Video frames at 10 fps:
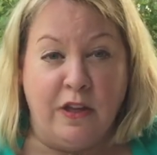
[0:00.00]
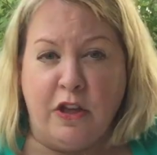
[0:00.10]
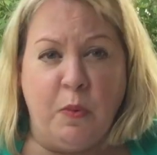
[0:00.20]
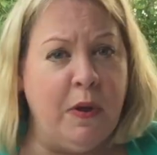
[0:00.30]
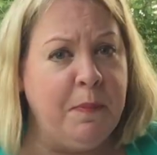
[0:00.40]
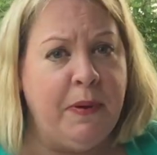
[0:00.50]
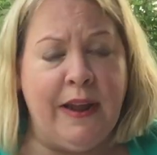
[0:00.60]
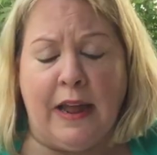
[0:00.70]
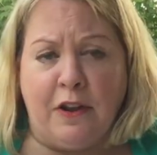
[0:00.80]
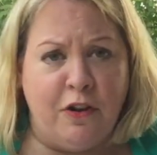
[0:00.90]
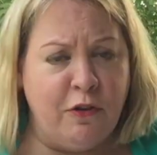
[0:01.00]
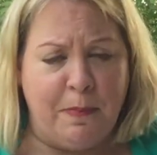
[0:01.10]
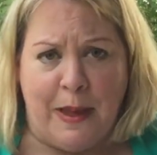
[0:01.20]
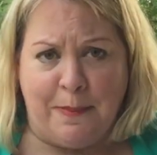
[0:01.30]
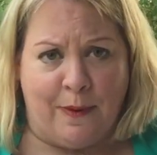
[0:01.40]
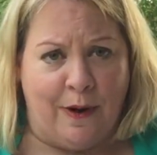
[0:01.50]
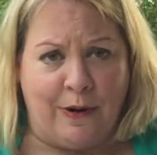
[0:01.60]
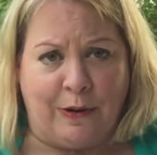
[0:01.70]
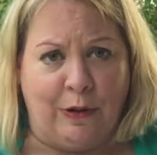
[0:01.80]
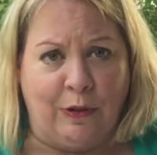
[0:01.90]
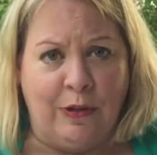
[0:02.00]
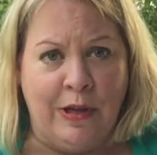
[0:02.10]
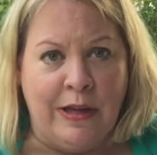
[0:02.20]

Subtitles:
You wouldn't put out a newspaper article